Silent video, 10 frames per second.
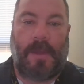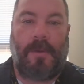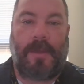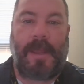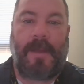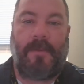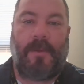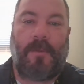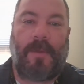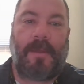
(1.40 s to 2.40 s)
Okay,
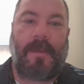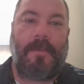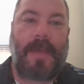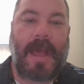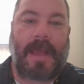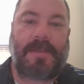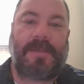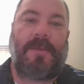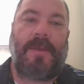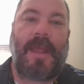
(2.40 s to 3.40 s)
everyone, welcome back.
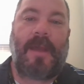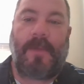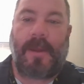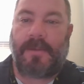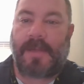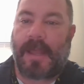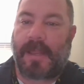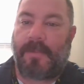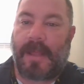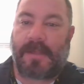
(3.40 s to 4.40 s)
So now we are
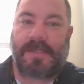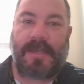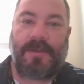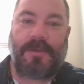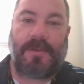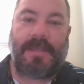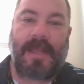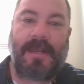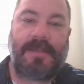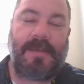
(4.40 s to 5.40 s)
talking about central
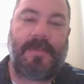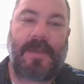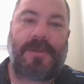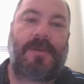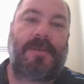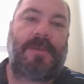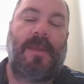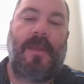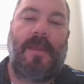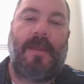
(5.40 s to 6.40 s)
tendency measures,
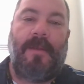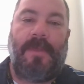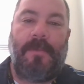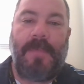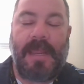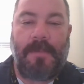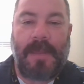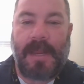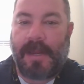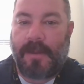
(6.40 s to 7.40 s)
the mean,
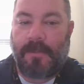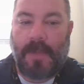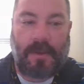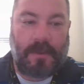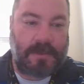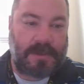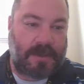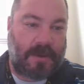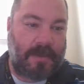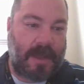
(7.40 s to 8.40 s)
median, and mode.
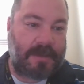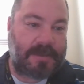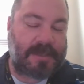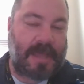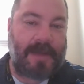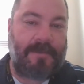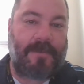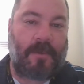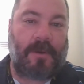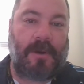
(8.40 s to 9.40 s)
So I'm on slide
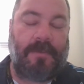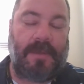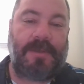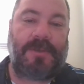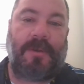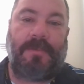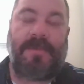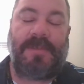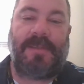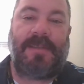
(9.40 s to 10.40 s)
4 of the
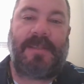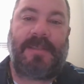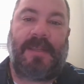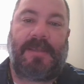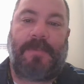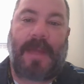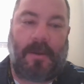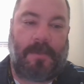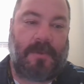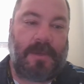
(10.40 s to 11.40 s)
descriptive statistics
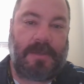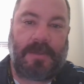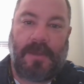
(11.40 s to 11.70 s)
PowerPoint,